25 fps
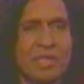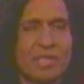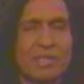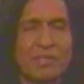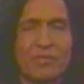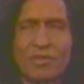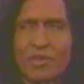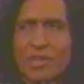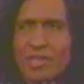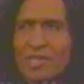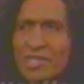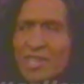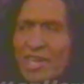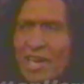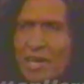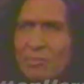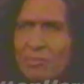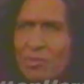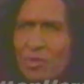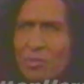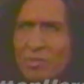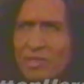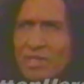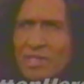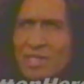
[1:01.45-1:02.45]
It's a very sad
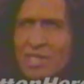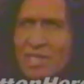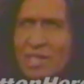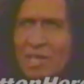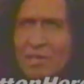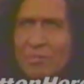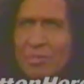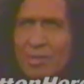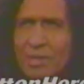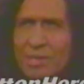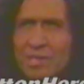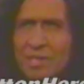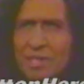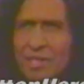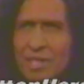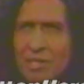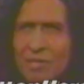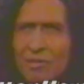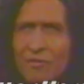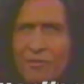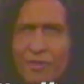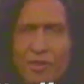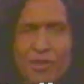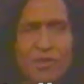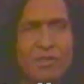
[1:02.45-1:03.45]
moment to say it, but uh,
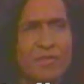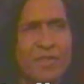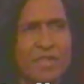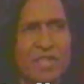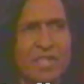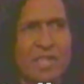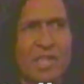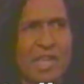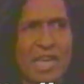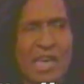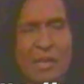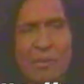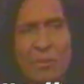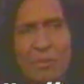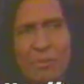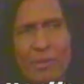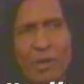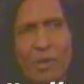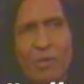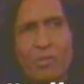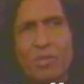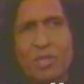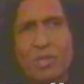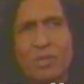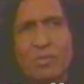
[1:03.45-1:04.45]
the first vision he came
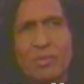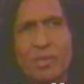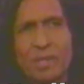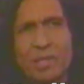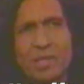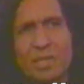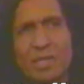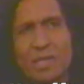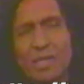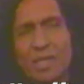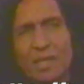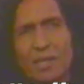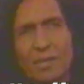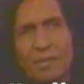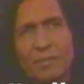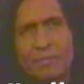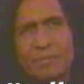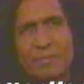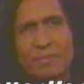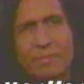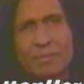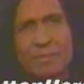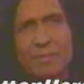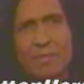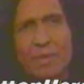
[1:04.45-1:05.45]
about was when, um,
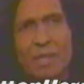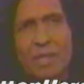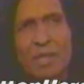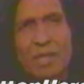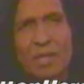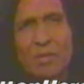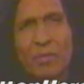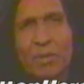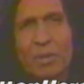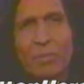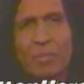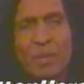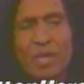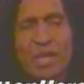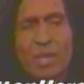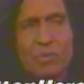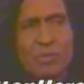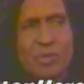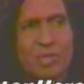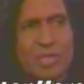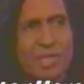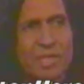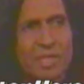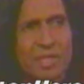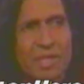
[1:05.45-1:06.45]
when Biggie
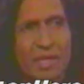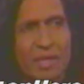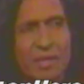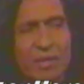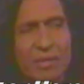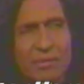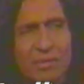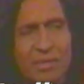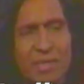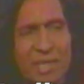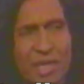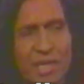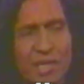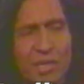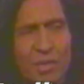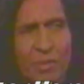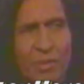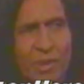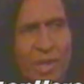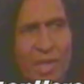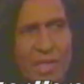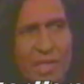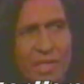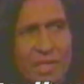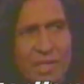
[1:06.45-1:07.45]
was uh, taken
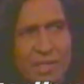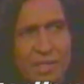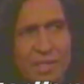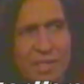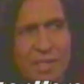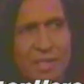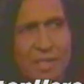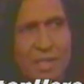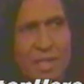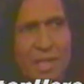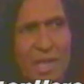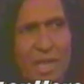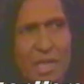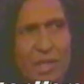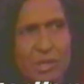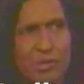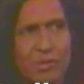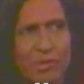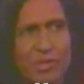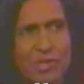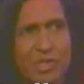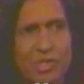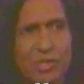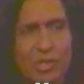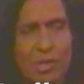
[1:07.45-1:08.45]
away. Mm -hmm. I
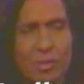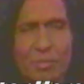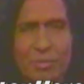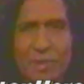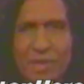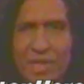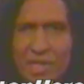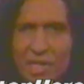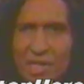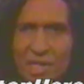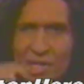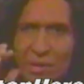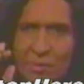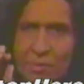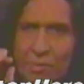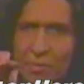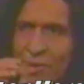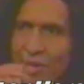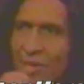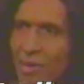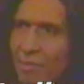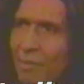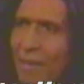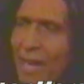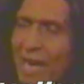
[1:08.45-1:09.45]
actually saw Biggie in a,
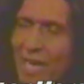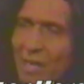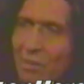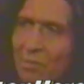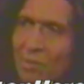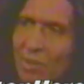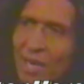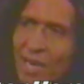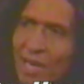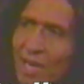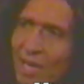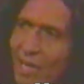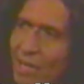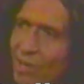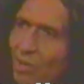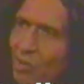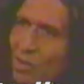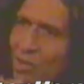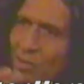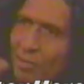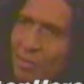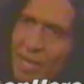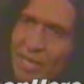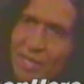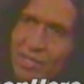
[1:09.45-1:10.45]
in a body bag
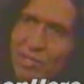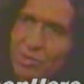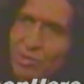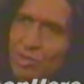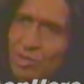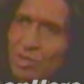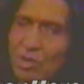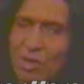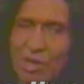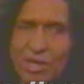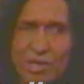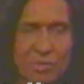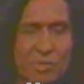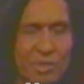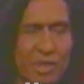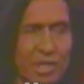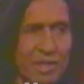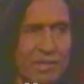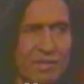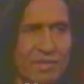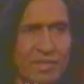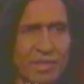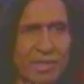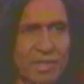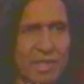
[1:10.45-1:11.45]
going back to New York and
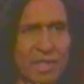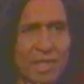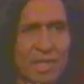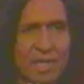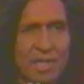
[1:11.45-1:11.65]
whatever.